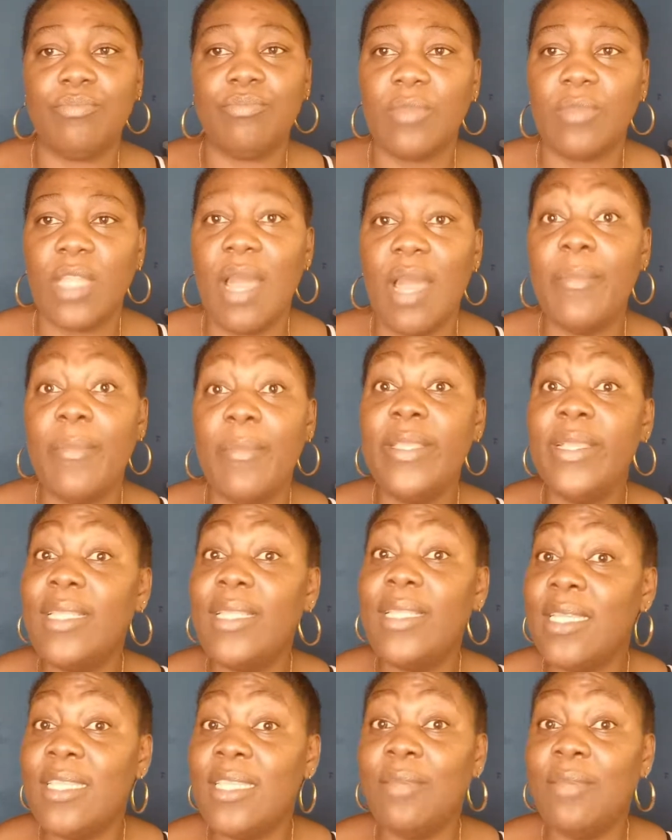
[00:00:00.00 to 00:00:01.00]
And me
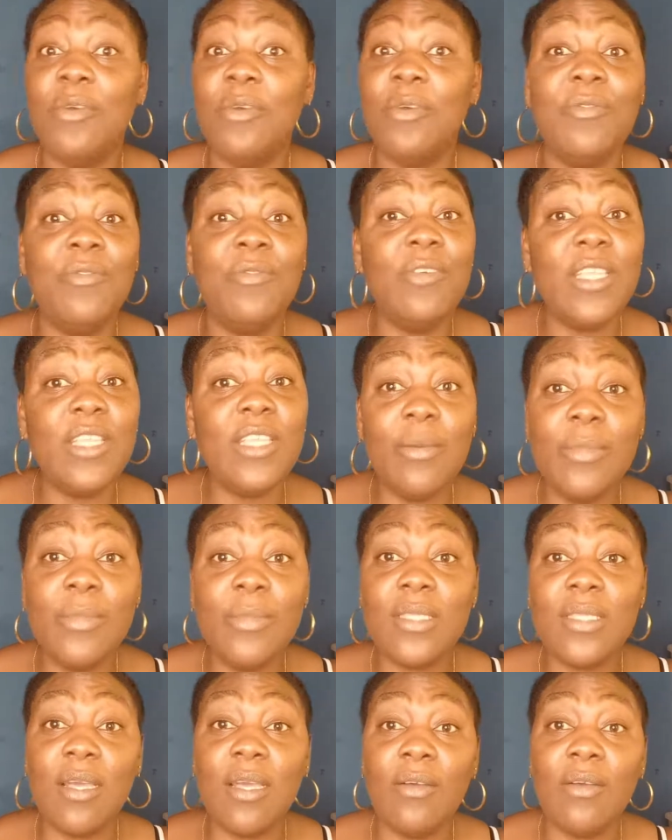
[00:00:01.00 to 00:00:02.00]
delete it. Me video
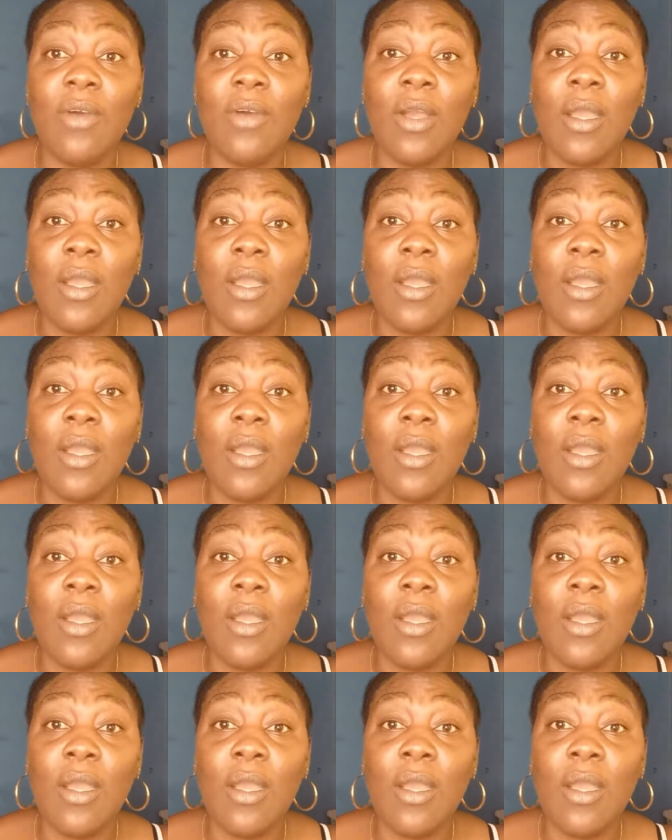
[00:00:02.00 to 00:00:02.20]
myself.